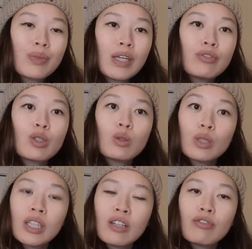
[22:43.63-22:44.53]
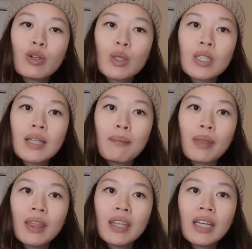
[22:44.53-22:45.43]
If you're looking for
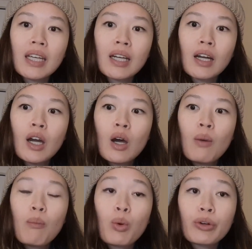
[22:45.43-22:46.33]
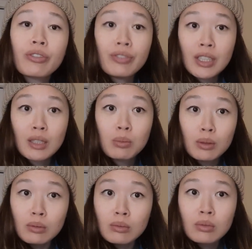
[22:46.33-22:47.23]
something more
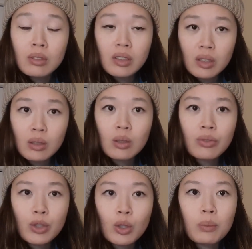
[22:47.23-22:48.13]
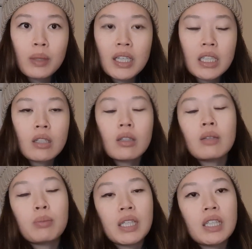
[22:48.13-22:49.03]
feasible, if you're a beginner
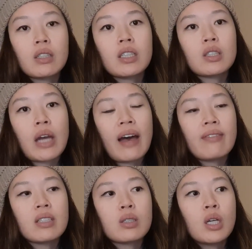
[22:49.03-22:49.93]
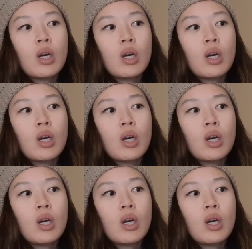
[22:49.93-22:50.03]
and you haven't